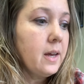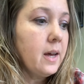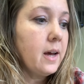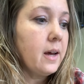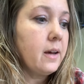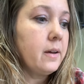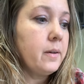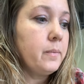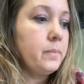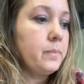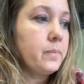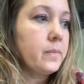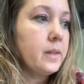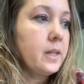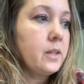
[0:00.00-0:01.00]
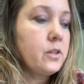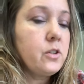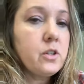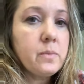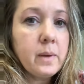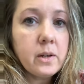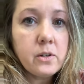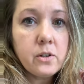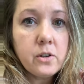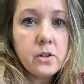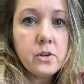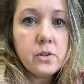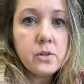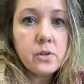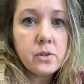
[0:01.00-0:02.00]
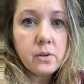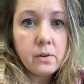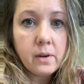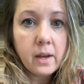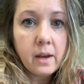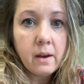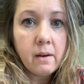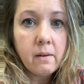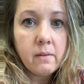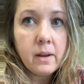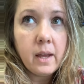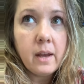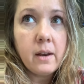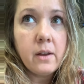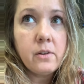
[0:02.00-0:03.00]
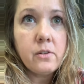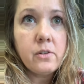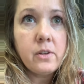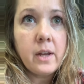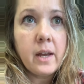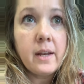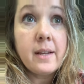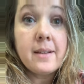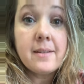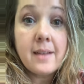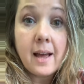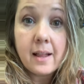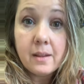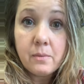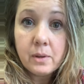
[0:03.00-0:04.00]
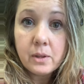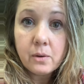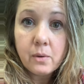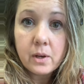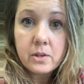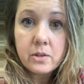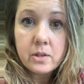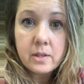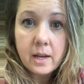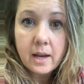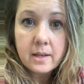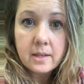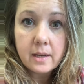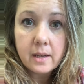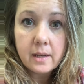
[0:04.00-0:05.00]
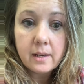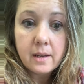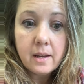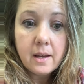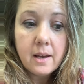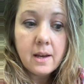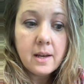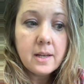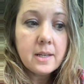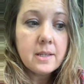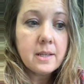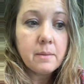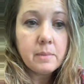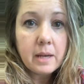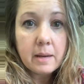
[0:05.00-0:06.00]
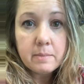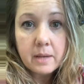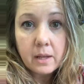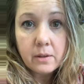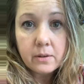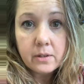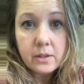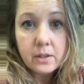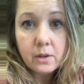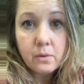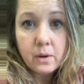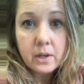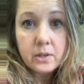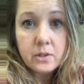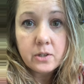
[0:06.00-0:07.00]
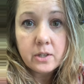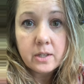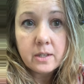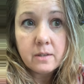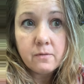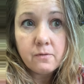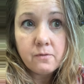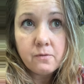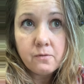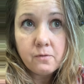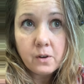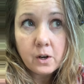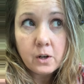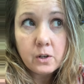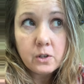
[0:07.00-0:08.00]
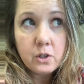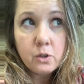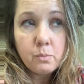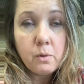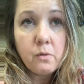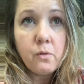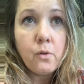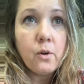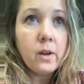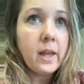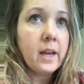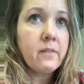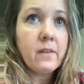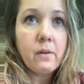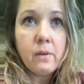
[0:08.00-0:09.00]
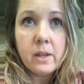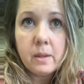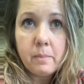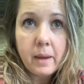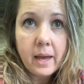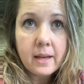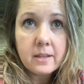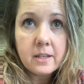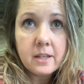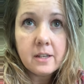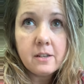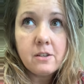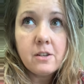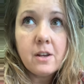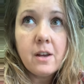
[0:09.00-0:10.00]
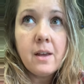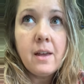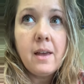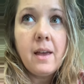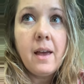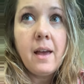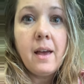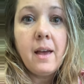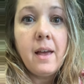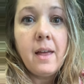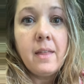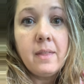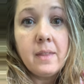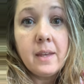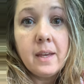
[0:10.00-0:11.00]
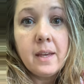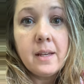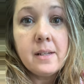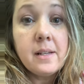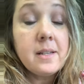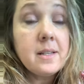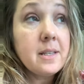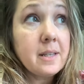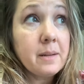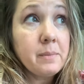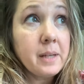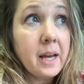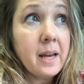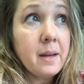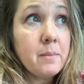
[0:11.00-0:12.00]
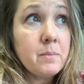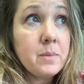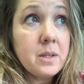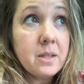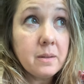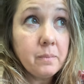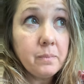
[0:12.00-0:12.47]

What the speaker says: So just make sure you slow down and understand exactly what the question's asking. Sometimes I looked at the question first before, like if I read the passage, and then sometimes